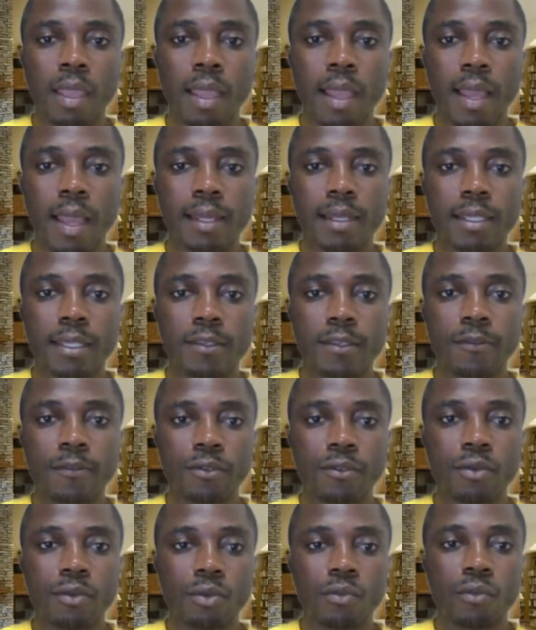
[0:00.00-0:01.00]
And if
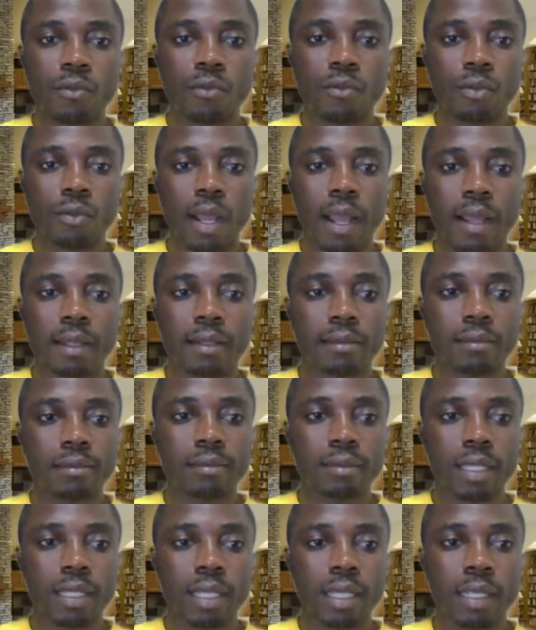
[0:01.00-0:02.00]
you are
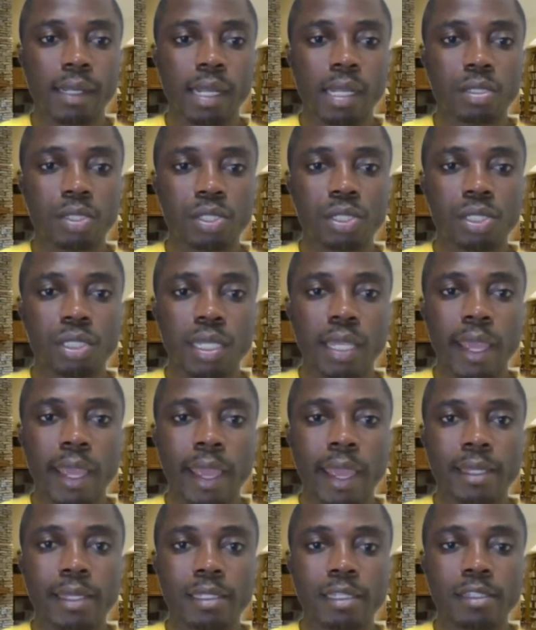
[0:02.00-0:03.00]
encountering
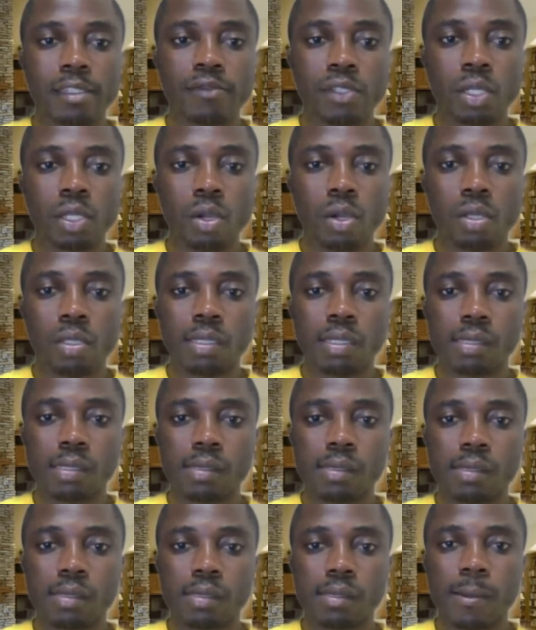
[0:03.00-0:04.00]
any
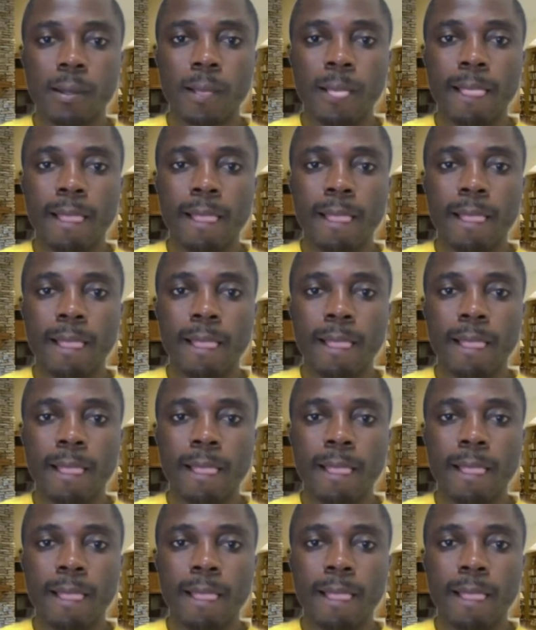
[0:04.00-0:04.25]
difficulties,